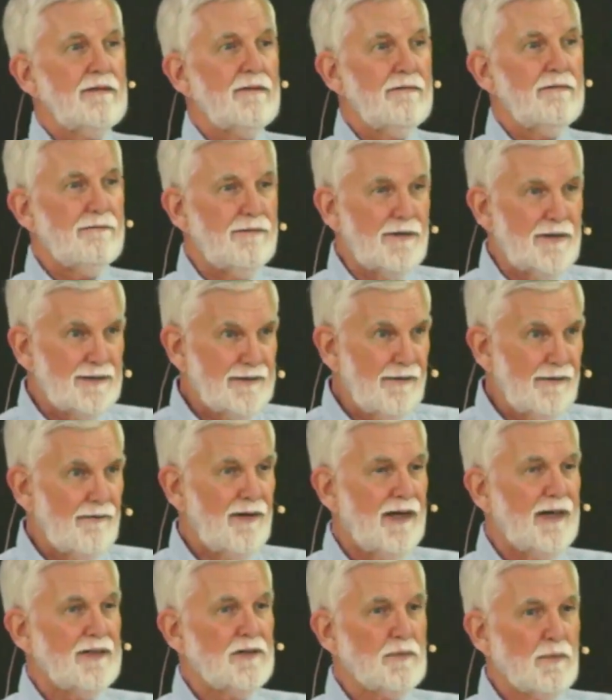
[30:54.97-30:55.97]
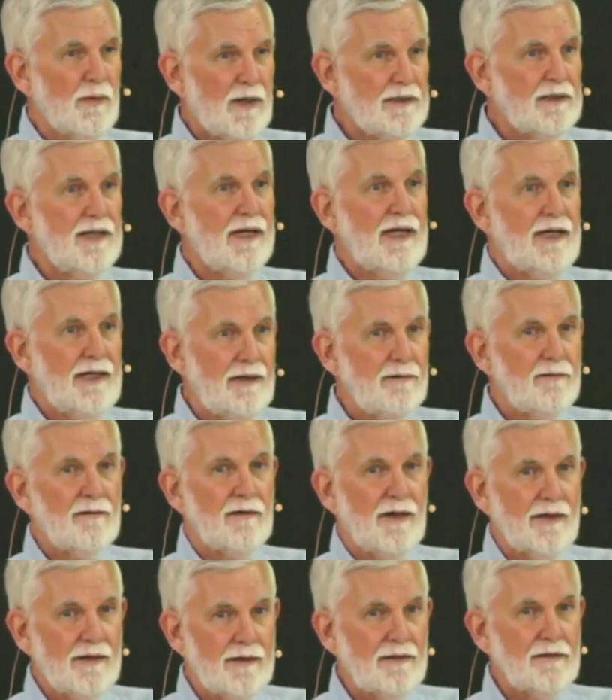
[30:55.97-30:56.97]
flies by day, right?
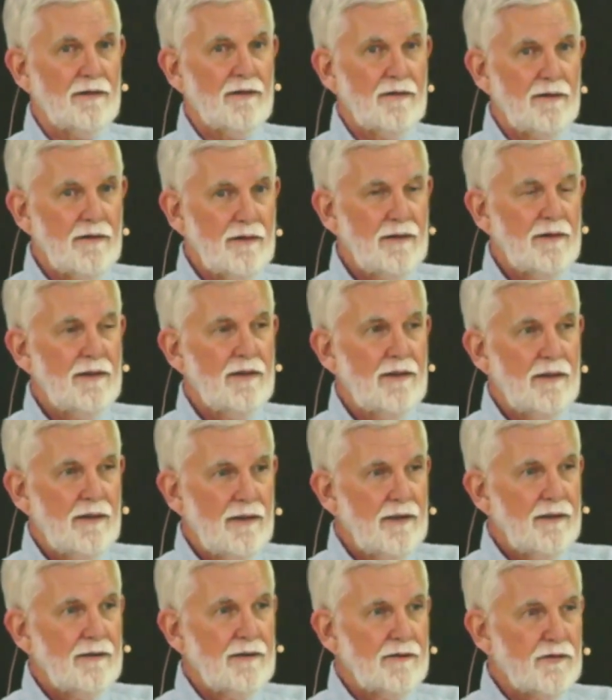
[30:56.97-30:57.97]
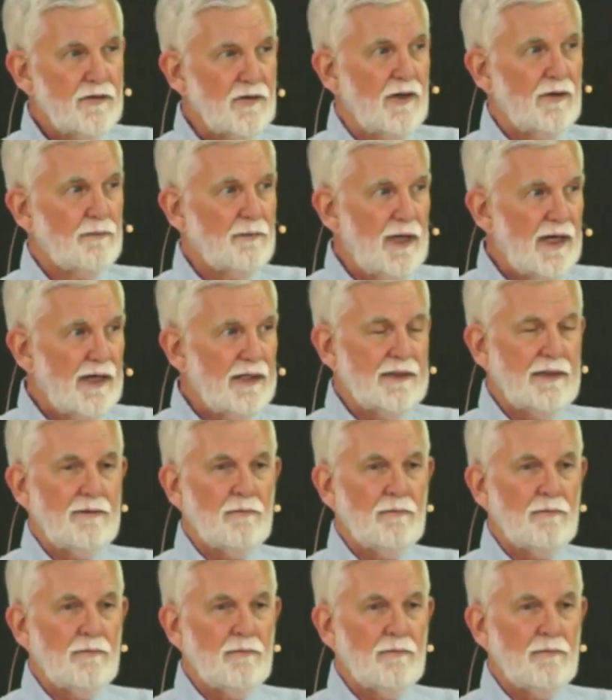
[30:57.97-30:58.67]
Psalm 91.